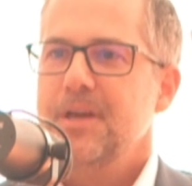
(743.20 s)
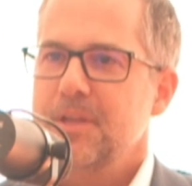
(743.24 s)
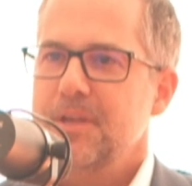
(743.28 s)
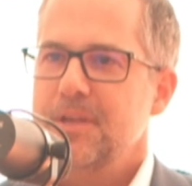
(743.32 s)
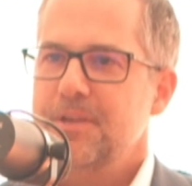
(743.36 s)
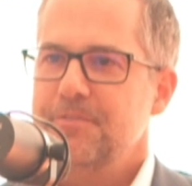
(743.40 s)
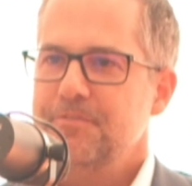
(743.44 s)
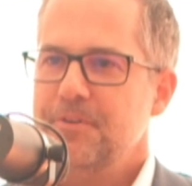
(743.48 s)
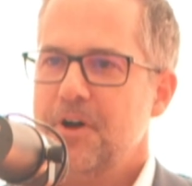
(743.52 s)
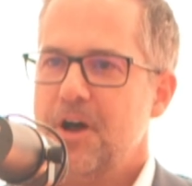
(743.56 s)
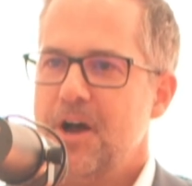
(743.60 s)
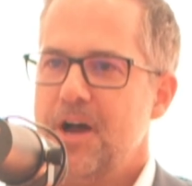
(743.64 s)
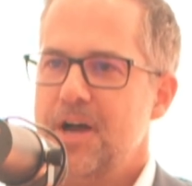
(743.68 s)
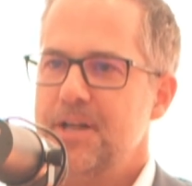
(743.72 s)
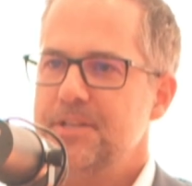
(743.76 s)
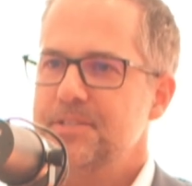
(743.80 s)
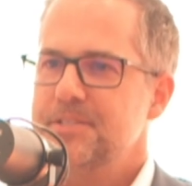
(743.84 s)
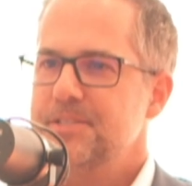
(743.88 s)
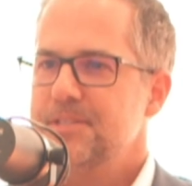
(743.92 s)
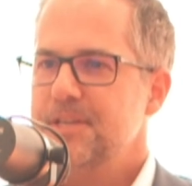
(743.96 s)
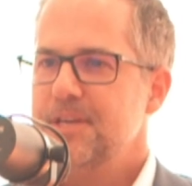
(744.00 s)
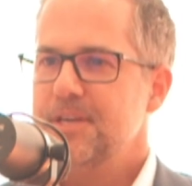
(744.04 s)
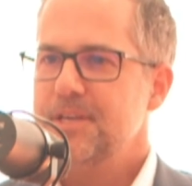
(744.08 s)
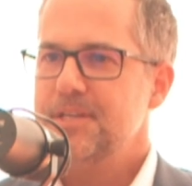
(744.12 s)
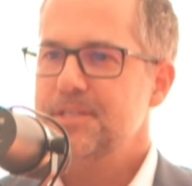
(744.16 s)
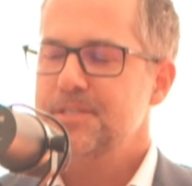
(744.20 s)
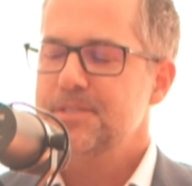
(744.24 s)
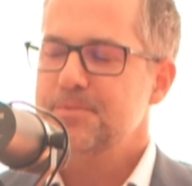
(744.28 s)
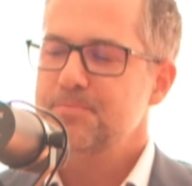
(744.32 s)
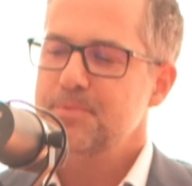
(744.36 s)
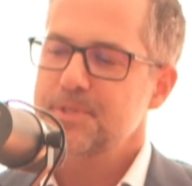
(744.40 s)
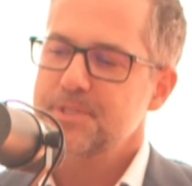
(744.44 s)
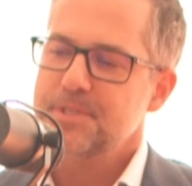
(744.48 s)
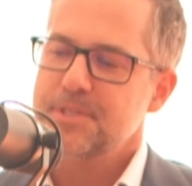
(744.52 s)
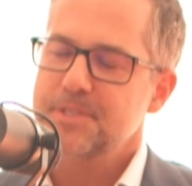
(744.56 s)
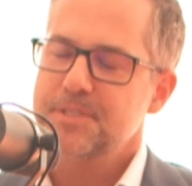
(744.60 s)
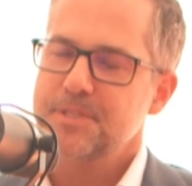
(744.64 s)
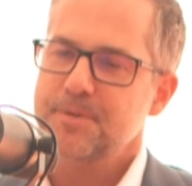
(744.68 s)
If Heinz says,
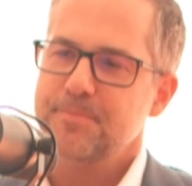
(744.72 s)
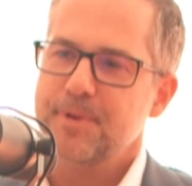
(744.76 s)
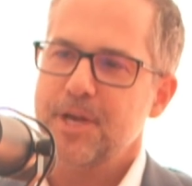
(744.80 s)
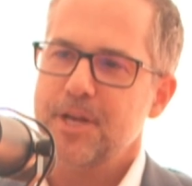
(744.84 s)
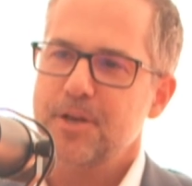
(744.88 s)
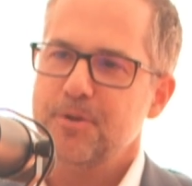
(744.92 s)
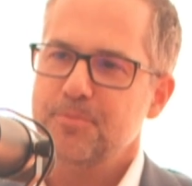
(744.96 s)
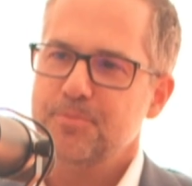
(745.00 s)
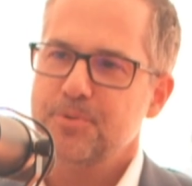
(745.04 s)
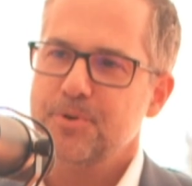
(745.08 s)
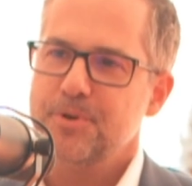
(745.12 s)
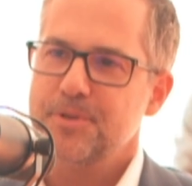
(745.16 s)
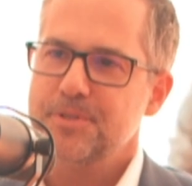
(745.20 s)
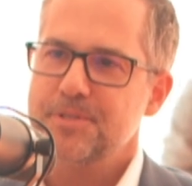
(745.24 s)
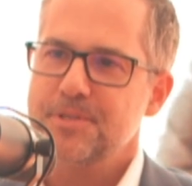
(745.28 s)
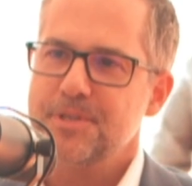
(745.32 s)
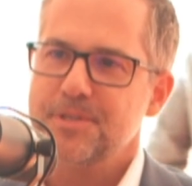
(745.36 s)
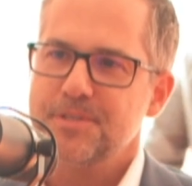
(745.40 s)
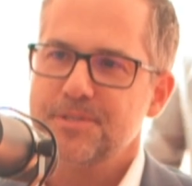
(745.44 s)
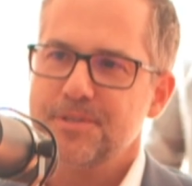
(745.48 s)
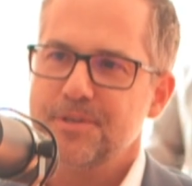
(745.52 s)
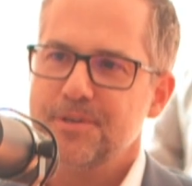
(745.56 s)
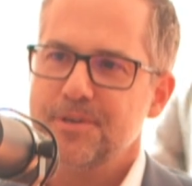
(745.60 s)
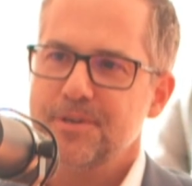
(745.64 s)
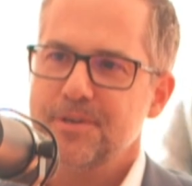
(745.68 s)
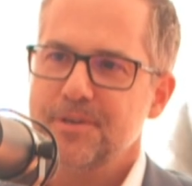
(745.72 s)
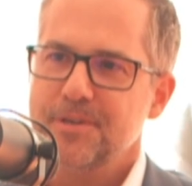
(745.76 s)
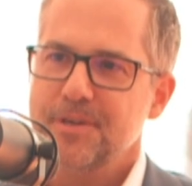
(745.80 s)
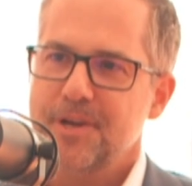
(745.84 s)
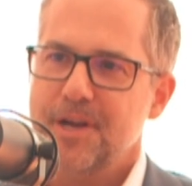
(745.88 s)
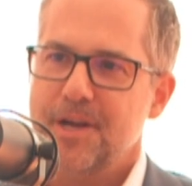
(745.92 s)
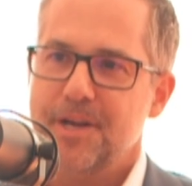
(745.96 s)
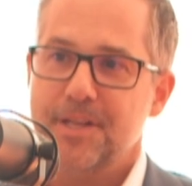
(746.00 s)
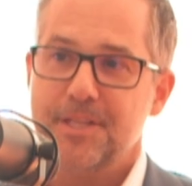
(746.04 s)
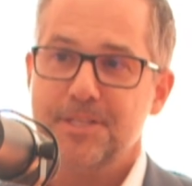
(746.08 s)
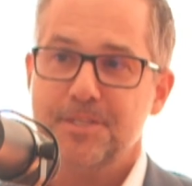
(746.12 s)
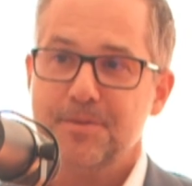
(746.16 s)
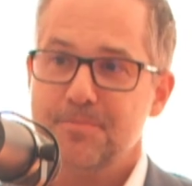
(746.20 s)
Mr. Tomato Processor,
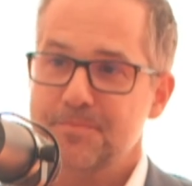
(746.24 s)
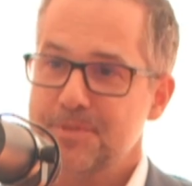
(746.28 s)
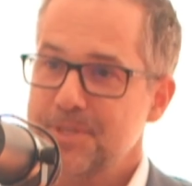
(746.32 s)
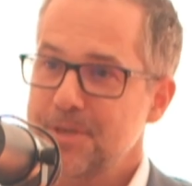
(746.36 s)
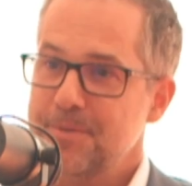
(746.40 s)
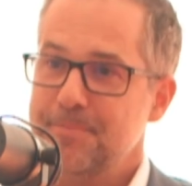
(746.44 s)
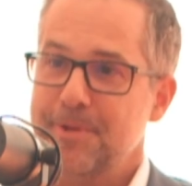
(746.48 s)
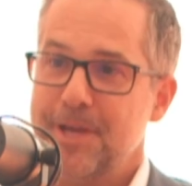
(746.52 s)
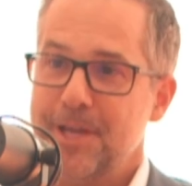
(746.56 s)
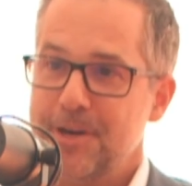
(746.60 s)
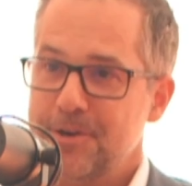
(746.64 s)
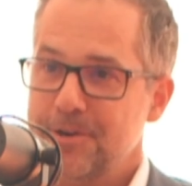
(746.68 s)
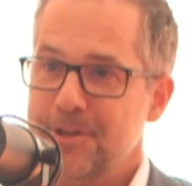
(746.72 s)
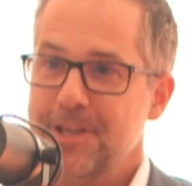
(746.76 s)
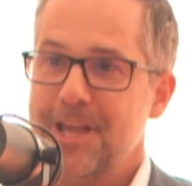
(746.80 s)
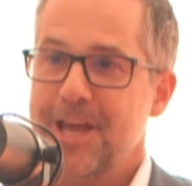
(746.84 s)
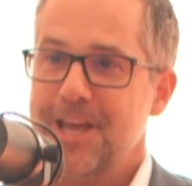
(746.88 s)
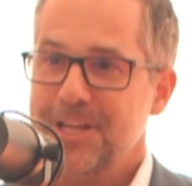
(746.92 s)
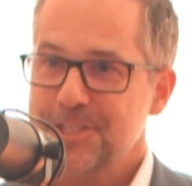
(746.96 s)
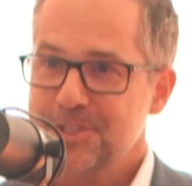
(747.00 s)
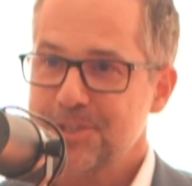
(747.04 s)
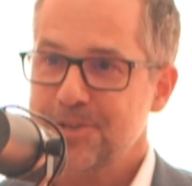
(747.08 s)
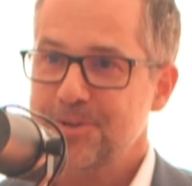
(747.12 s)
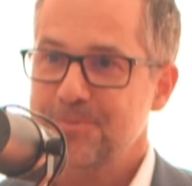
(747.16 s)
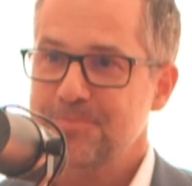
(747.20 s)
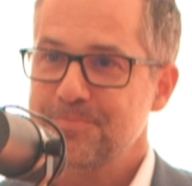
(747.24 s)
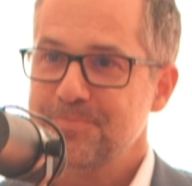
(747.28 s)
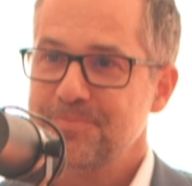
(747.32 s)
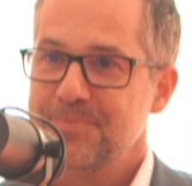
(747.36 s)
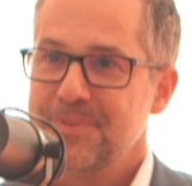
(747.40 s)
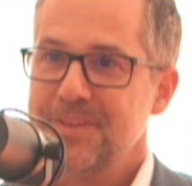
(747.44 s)
I need some tomato ketchup,